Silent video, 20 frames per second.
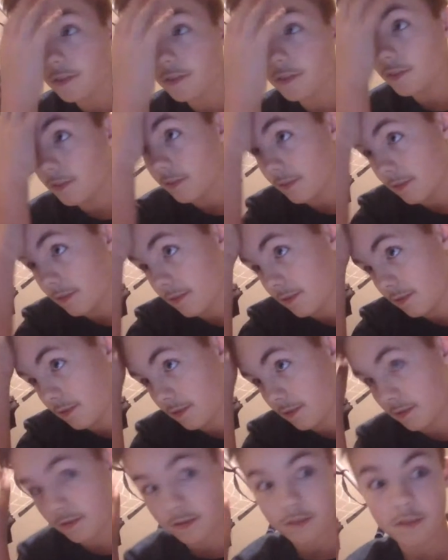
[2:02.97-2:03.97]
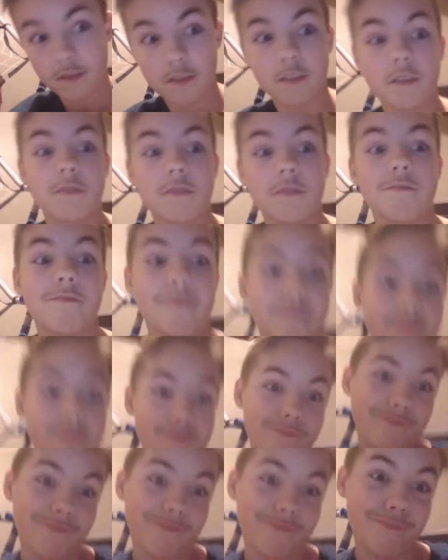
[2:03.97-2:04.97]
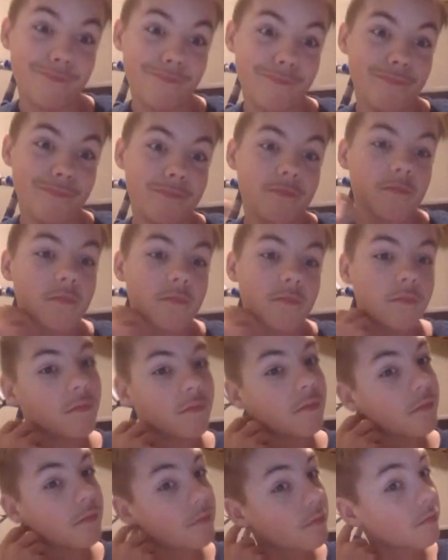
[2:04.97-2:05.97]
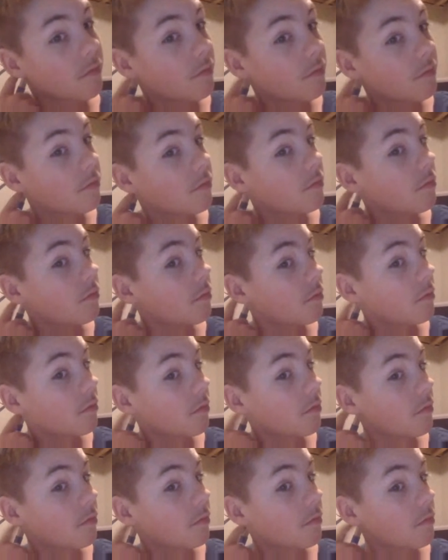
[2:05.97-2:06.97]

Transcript: (silence)